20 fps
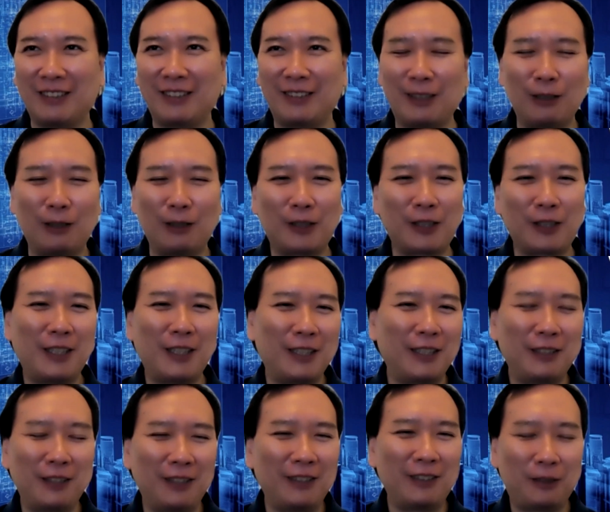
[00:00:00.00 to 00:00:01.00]

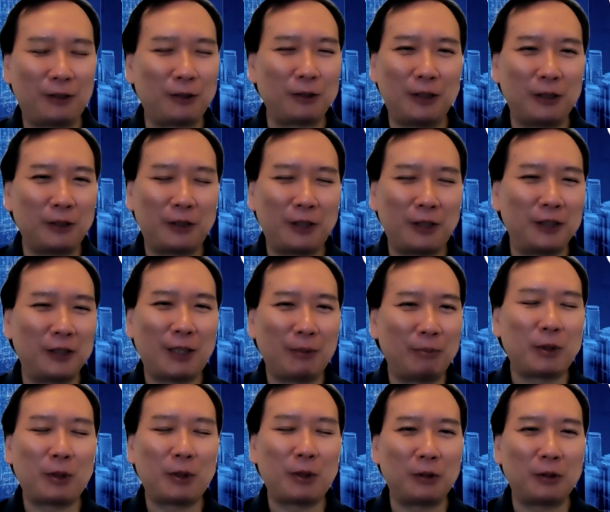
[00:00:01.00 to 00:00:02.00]
login to the
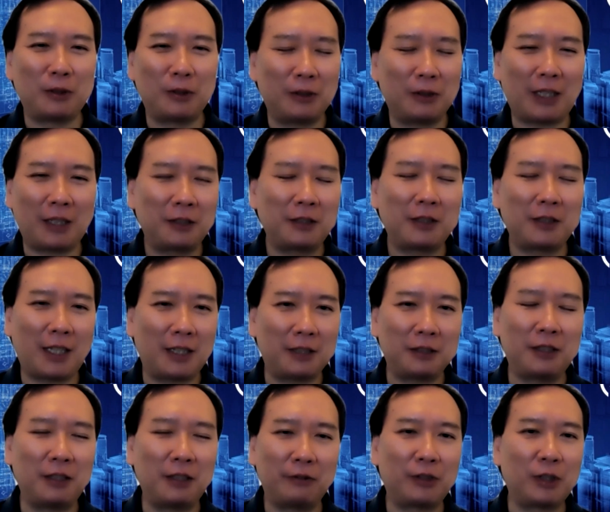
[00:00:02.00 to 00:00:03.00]
system to
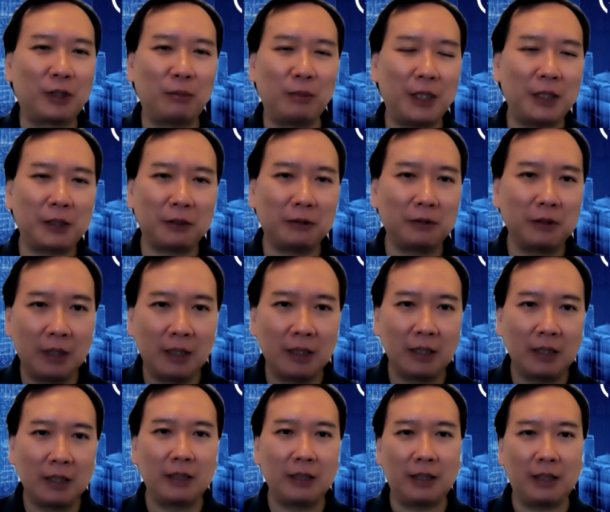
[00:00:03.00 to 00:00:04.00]
access information,
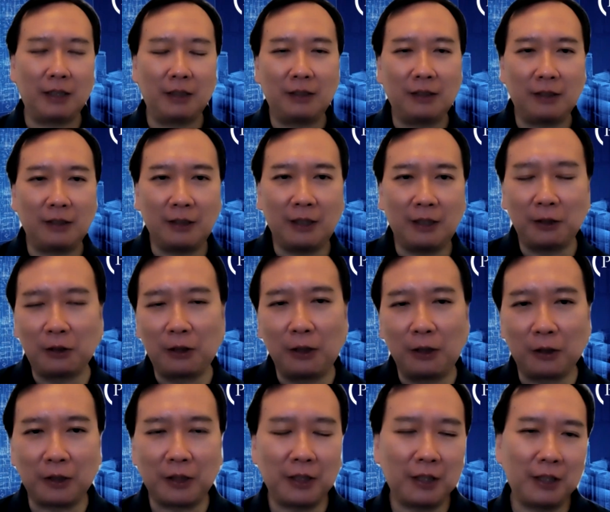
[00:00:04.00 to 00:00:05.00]
and this
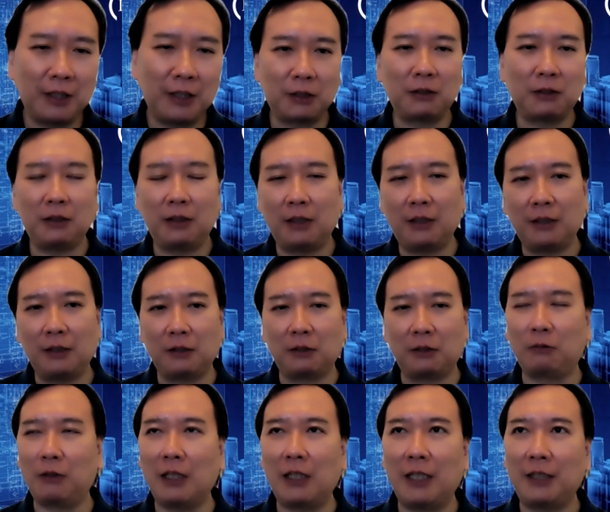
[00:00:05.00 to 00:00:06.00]
login is
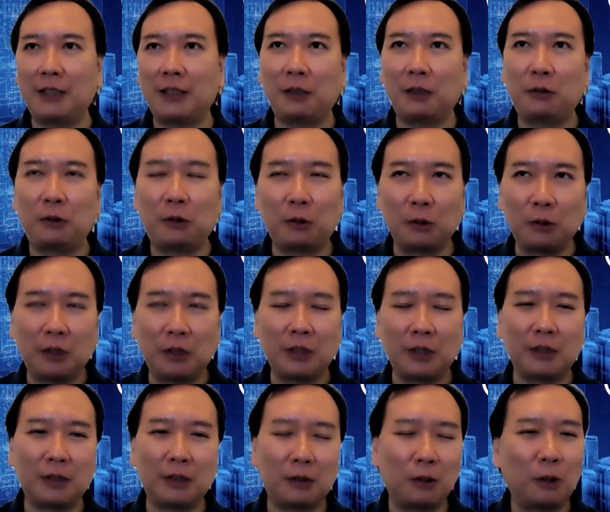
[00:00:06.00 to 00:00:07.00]
related to
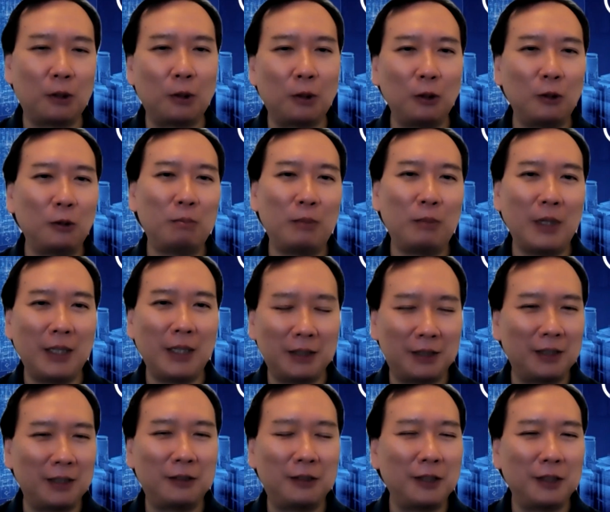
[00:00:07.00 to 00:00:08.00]
the whole
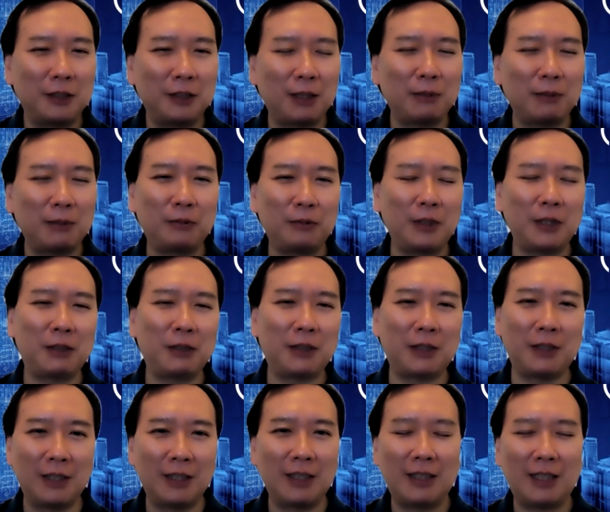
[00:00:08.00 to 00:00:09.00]
basic system, which
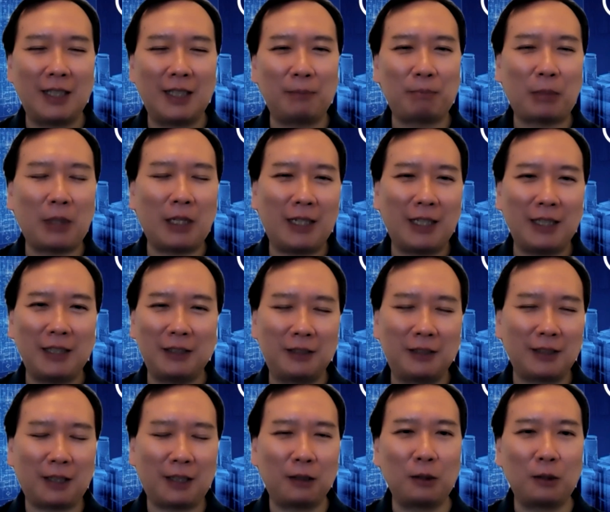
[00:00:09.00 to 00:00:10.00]

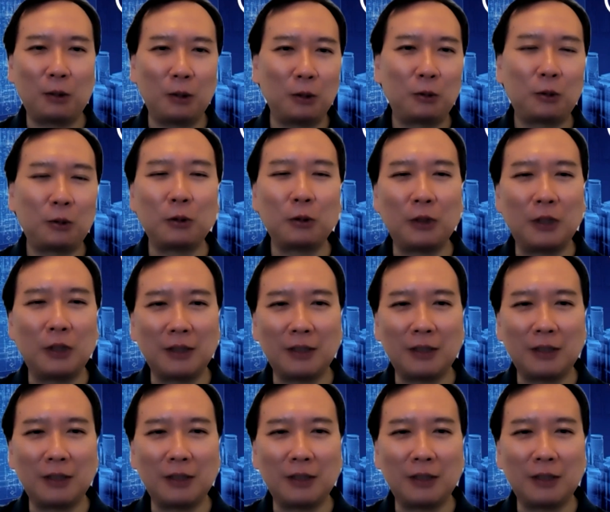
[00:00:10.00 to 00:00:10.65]
applies a whole to